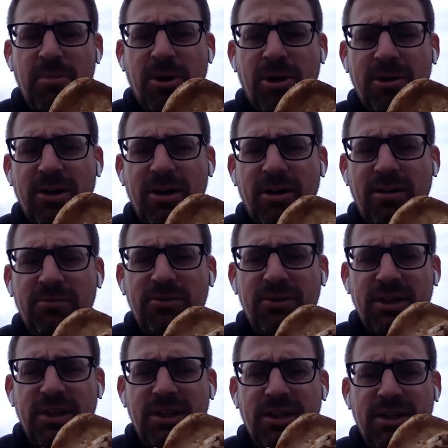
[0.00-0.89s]
part of
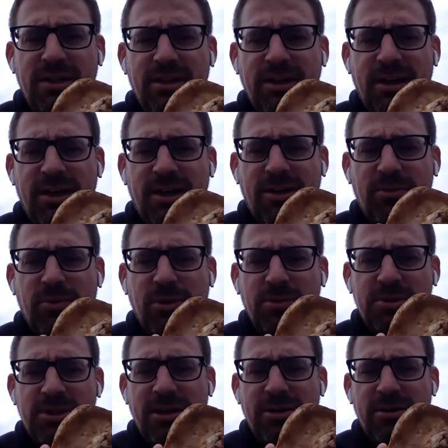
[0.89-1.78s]
the
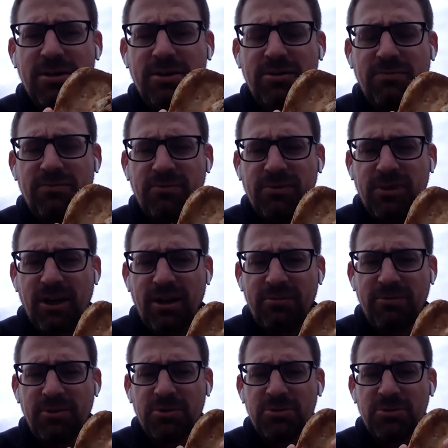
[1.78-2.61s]
rotator cuff.